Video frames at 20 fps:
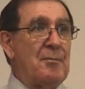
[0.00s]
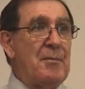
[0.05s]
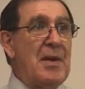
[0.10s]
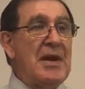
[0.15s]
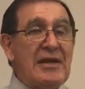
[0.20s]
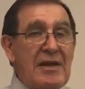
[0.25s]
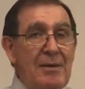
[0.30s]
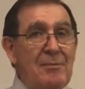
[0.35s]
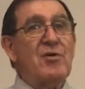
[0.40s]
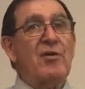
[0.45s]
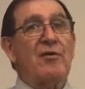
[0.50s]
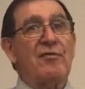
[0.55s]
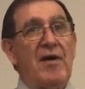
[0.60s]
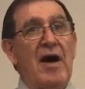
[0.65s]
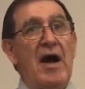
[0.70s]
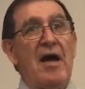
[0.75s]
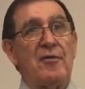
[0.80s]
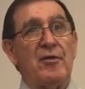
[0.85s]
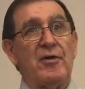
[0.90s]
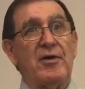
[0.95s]
make him your
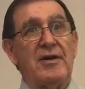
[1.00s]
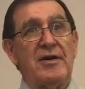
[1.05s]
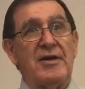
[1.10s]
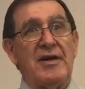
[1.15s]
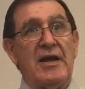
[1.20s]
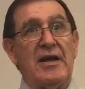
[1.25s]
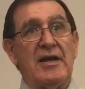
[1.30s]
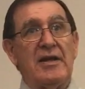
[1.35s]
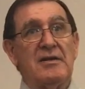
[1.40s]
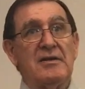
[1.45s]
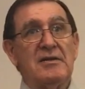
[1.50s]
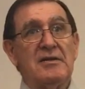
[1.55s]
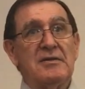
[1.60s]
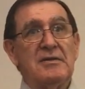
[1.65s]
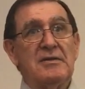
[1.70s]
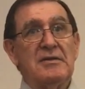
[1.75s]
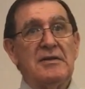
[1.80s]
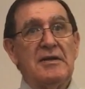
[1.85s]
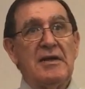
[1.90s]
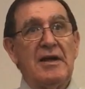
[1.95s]
father today
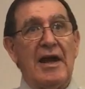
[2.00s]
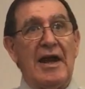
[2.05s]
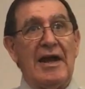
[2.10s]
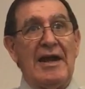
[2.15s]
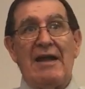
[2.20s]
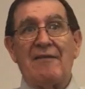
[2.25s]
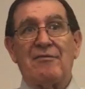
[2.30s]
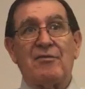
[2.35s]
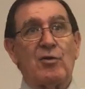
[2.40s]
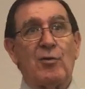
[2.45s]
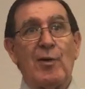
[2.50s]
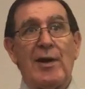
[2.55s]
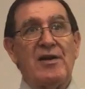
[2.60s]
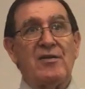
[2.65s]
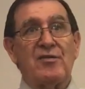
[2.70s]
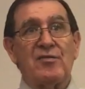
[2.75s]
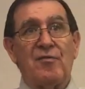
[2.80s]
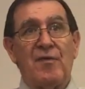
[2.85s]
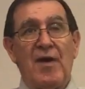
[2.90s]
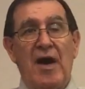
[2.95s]
and have the
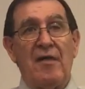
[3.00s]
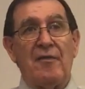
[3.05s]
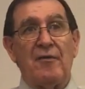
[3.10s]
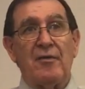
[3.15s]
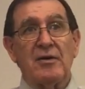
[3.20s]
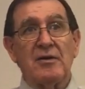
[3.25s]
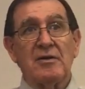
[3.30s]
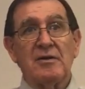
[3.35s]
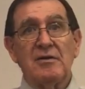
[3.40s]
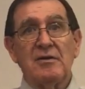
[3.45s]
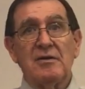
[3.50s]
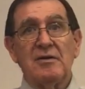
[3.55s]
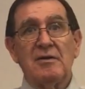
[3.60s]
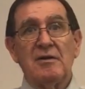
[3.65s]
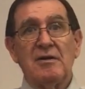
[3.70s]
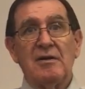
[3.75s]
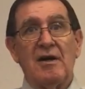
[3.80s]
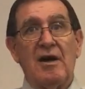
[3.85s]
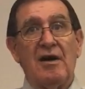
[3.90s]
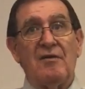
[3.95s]
greatest father
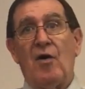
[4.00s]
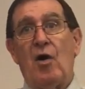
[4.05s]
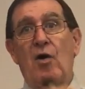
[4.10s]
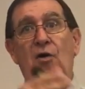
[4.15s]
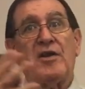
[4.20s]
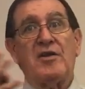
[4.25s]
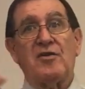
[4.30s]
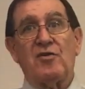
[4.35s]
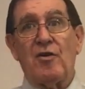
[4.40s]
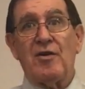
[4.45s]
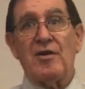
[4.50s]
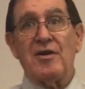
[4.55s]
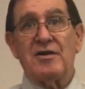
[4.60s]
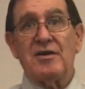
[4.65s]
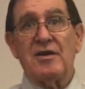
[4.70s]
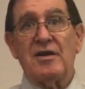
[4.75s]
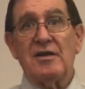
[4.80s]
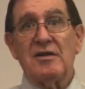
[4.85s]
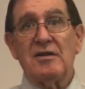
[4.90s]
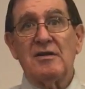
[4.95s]
of all
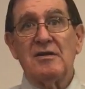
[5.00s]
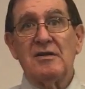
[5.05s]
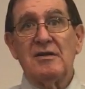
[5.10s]
eternity.